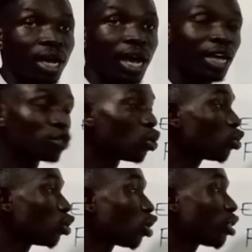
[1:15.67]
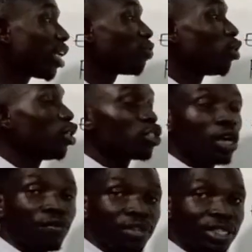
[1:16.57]
And so to successfully
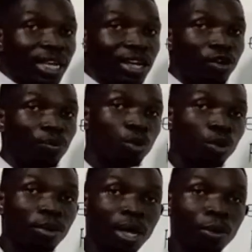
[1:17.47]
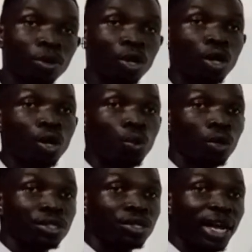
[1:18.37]
solve this kind of problem,
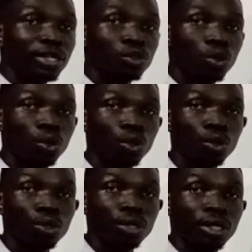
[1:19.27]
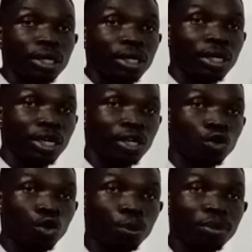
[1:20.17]
we try to
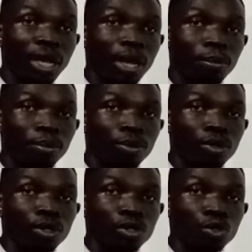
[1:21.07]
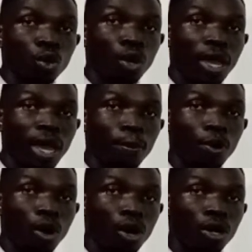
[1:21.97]
regroup them to
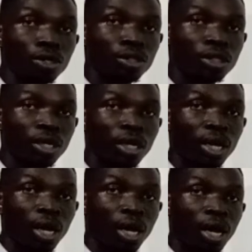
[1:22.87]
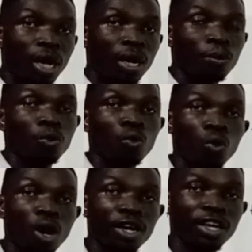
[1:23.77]
help us
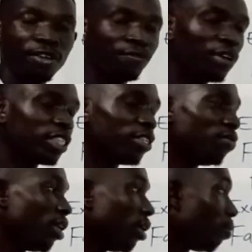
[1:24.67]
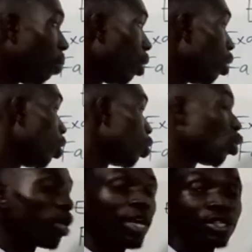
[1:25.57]
work effectively.
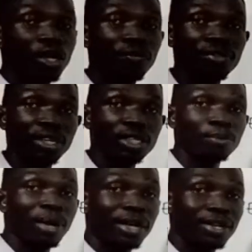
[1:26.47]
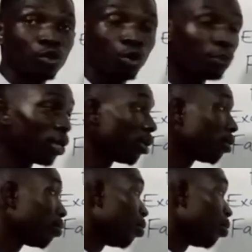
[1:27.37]
So let's solve this by regrouping.